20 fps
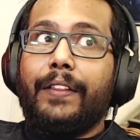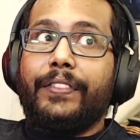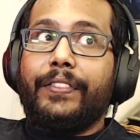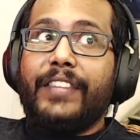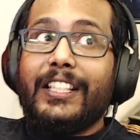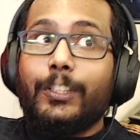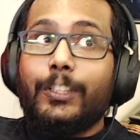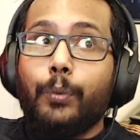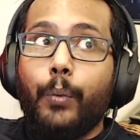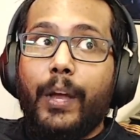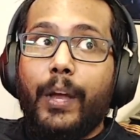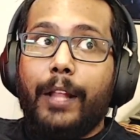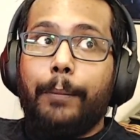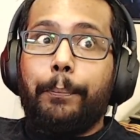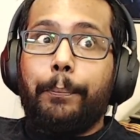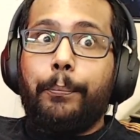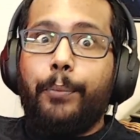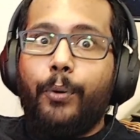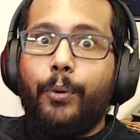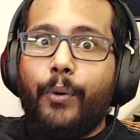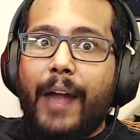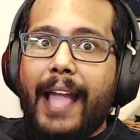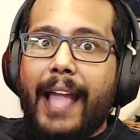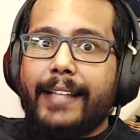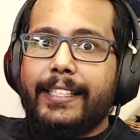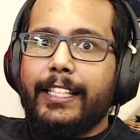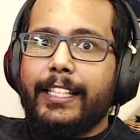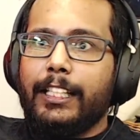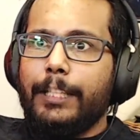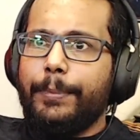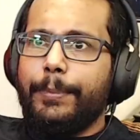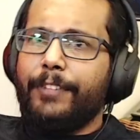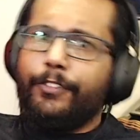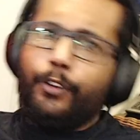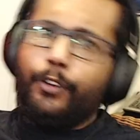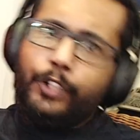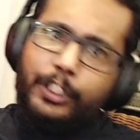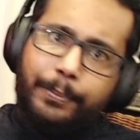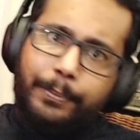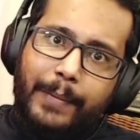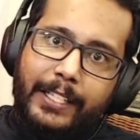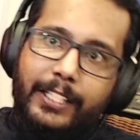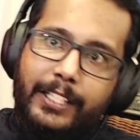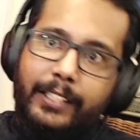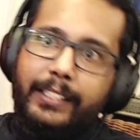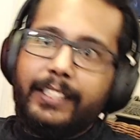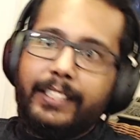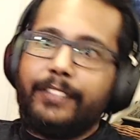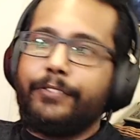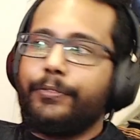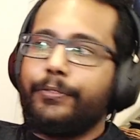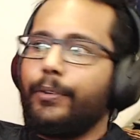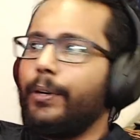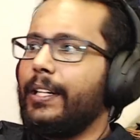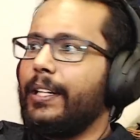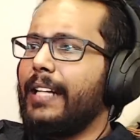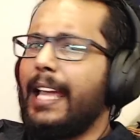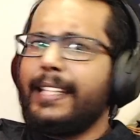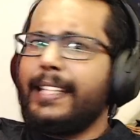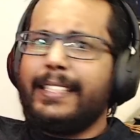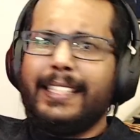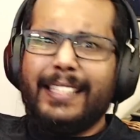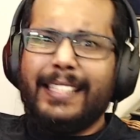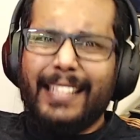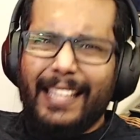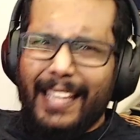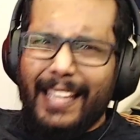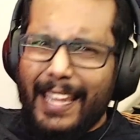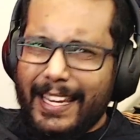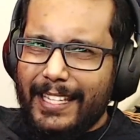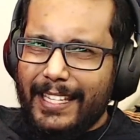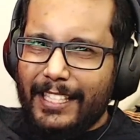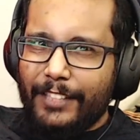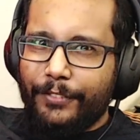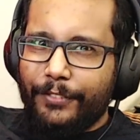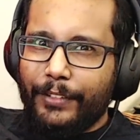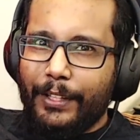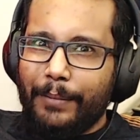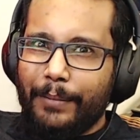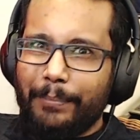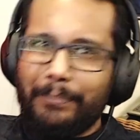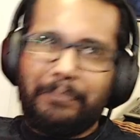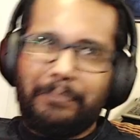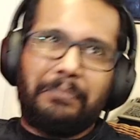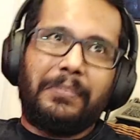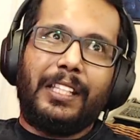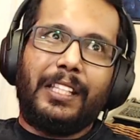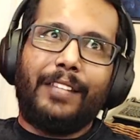this well practically before, especially for a 1980s film.